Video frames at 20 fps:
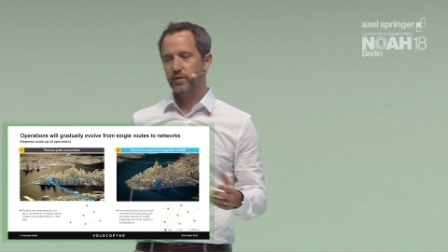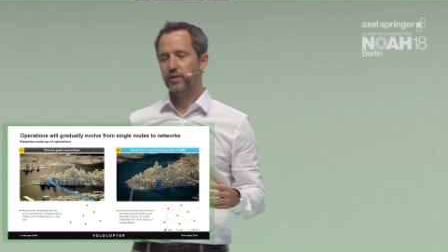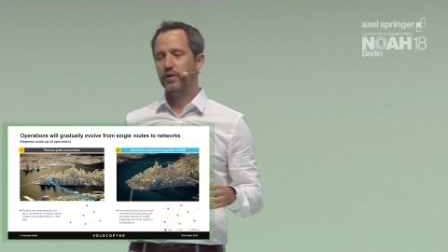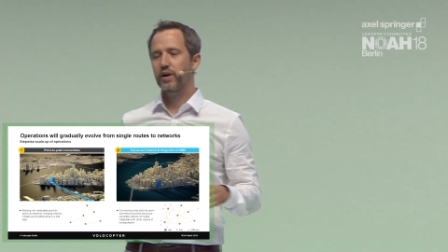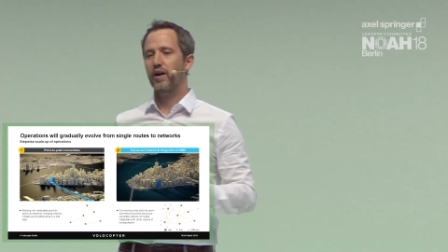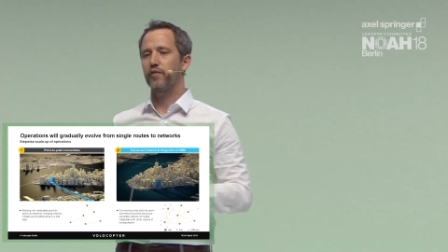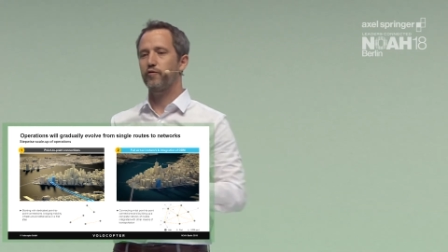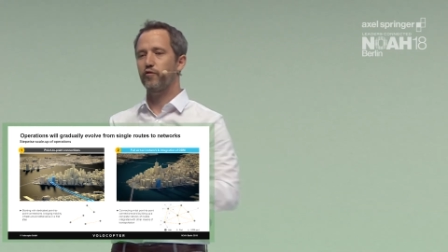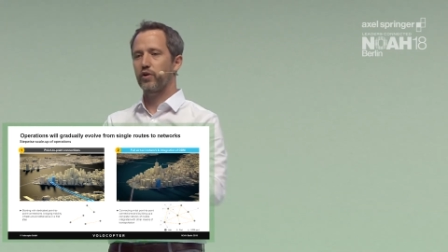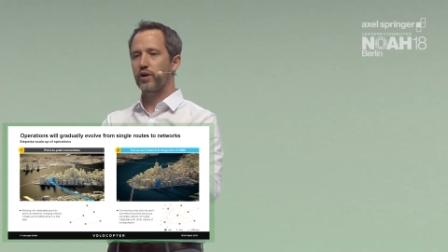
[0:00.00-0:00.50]

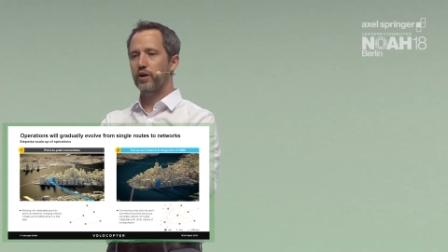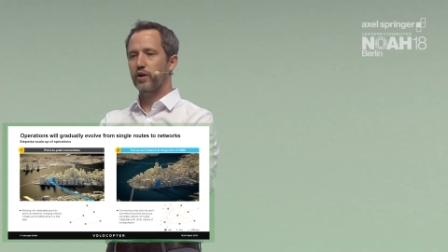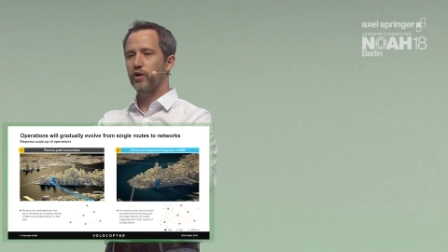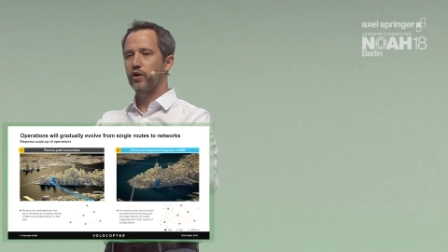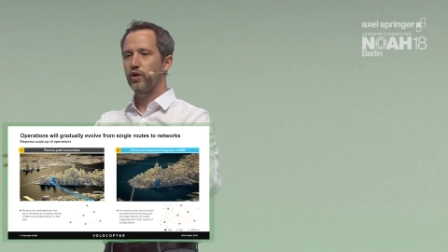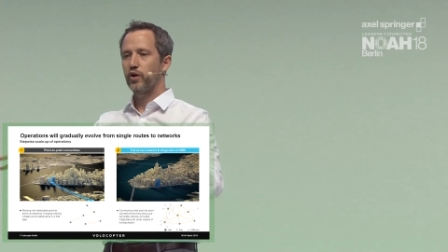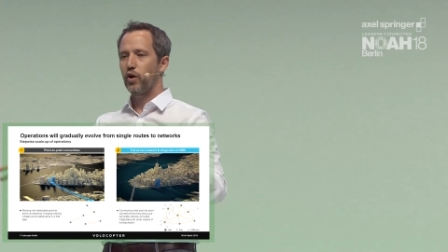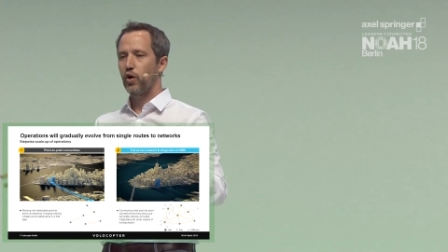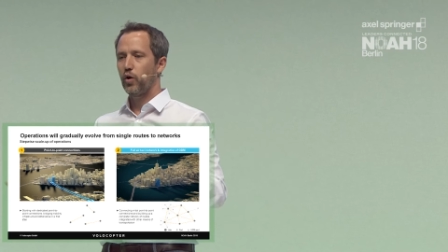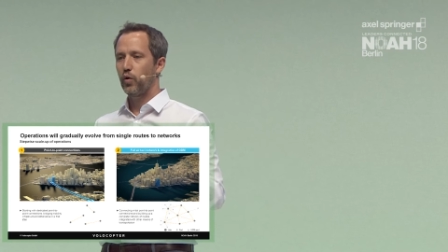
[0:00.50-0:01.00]
covering
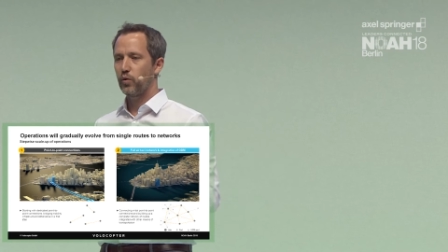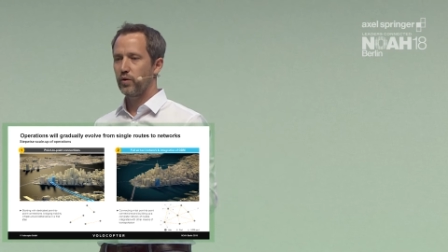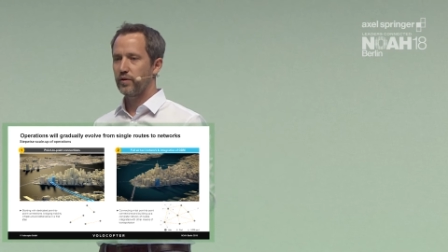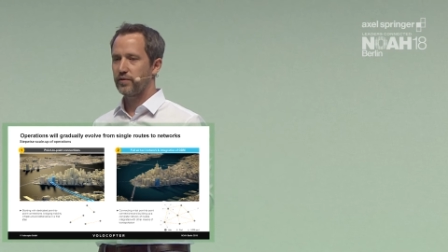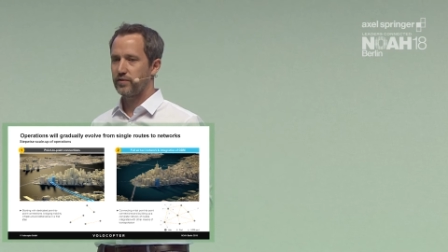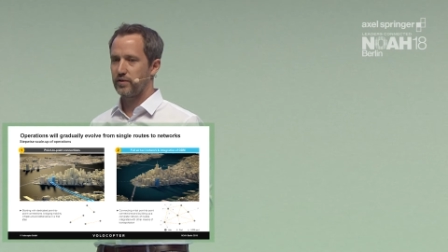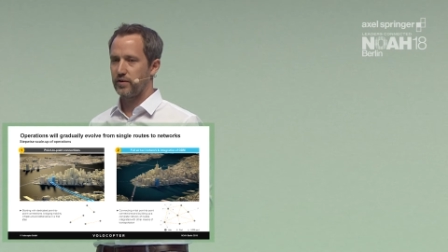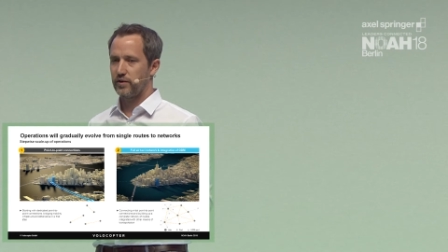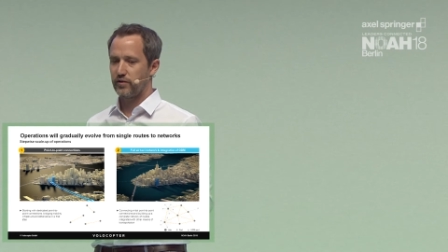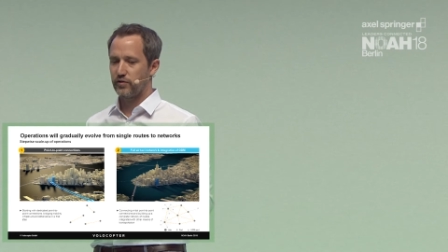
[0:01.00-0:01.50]
whole
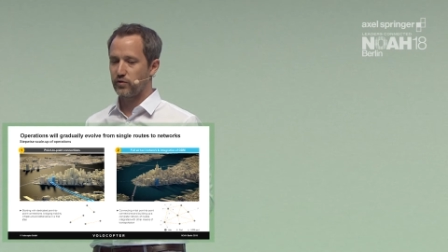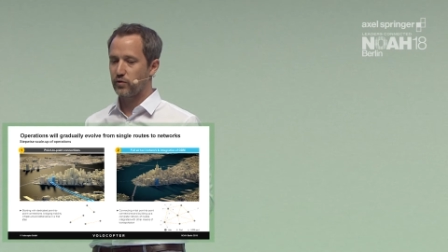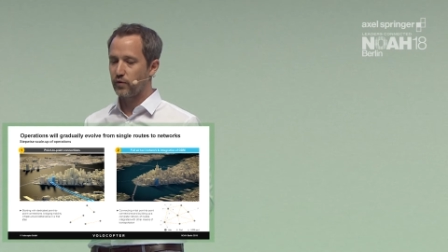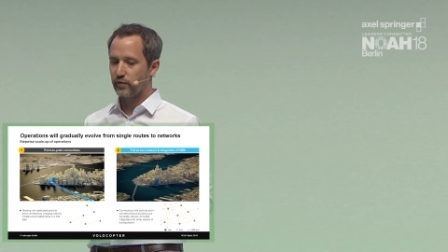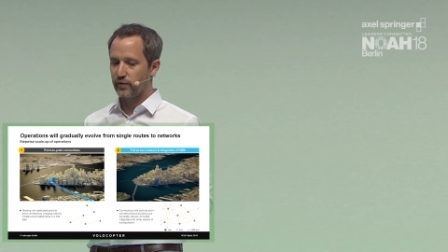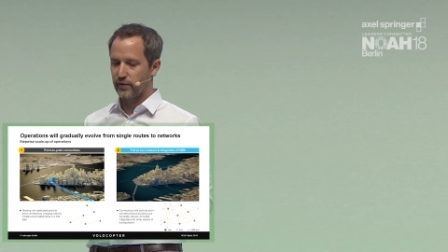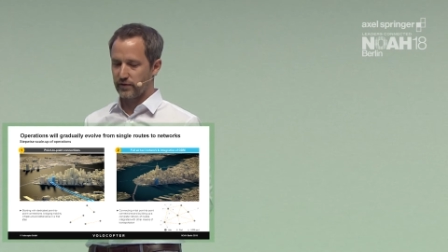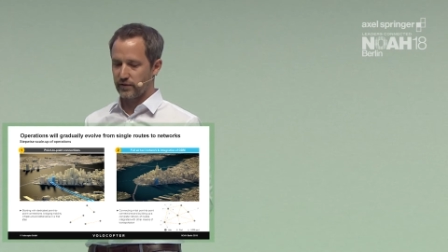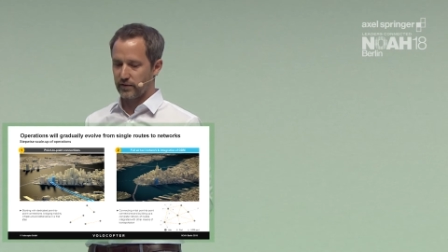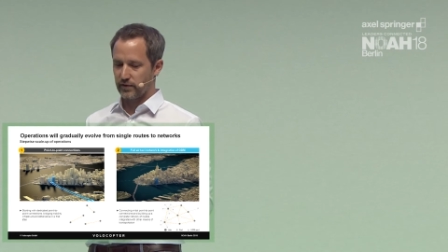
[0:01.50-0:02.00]
city
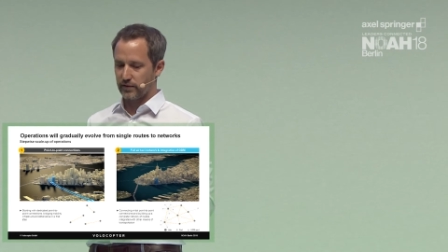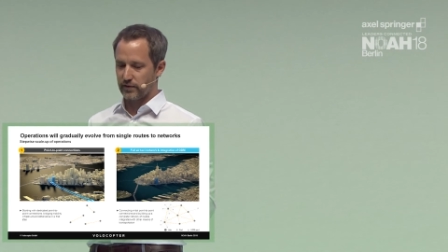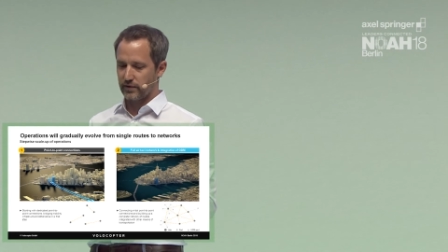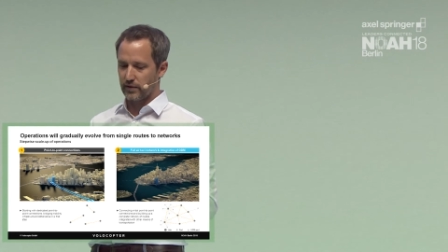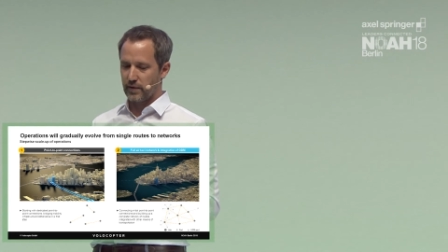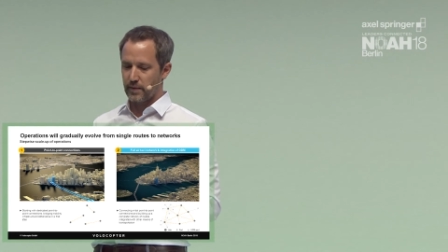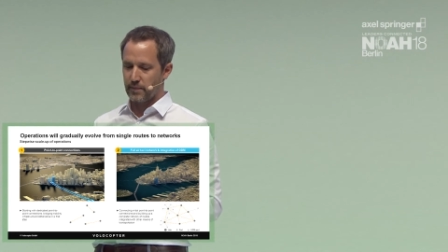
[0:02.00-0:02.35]
surfaces.